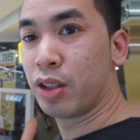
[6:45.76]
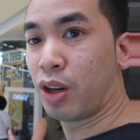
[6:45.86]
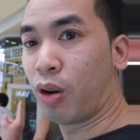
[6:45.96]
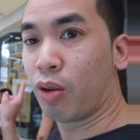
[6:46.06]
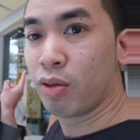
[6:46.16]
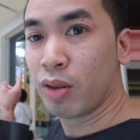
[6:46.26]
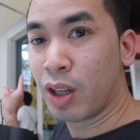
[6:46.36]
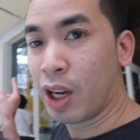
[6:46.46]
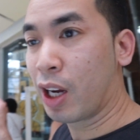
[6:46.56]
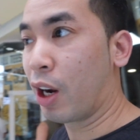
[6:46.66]
So,
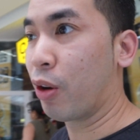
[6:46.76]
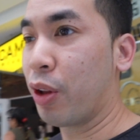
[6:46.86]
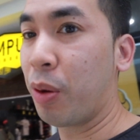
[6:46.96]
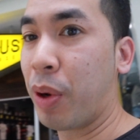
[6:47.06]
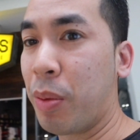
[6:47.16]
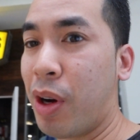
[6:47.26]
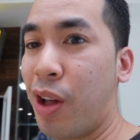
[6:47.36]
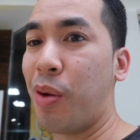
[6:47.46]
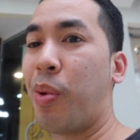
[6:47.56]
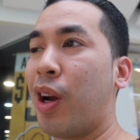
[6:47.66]
gotta go there and pick up
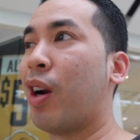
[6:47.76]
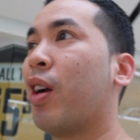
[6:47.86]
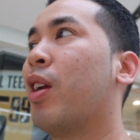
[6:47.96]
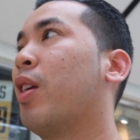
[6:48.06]
my other pair.